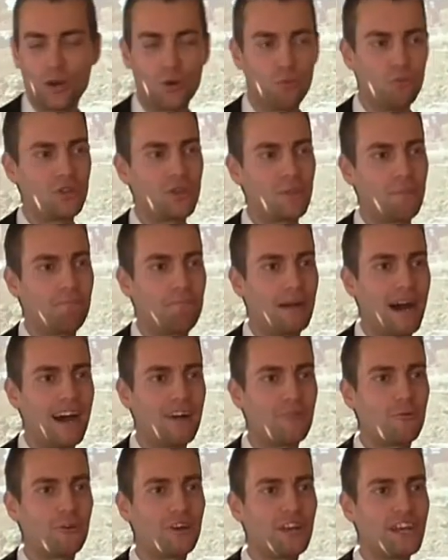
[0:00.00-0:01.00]
with the
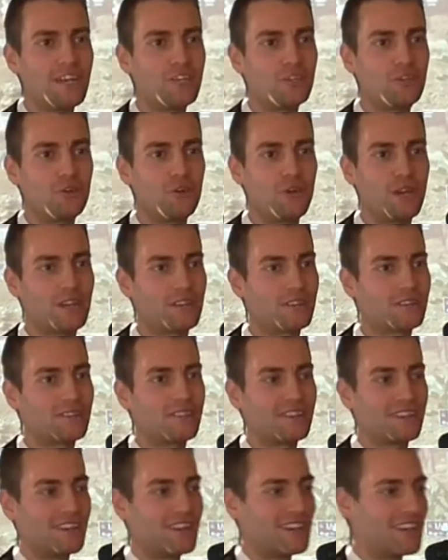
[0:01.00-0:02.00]
power into it,
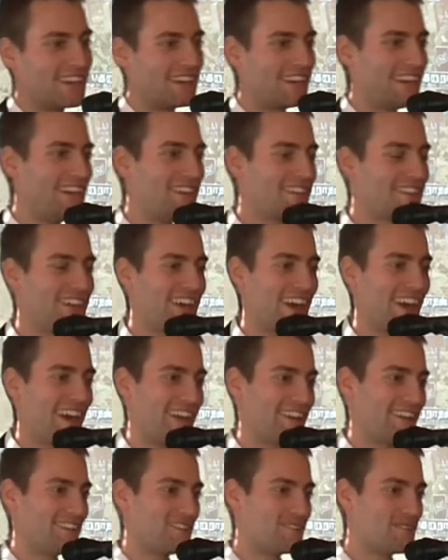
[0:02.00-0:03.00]
it can
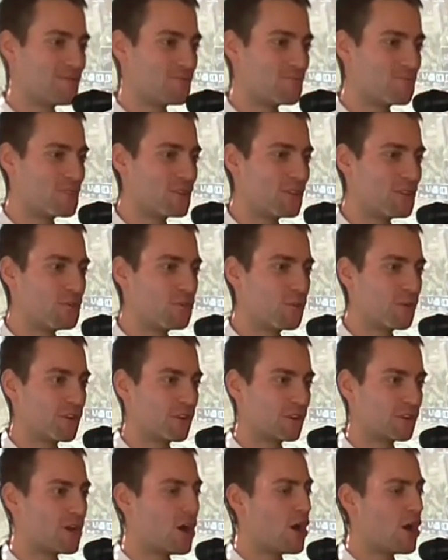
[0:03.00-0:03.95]
really work.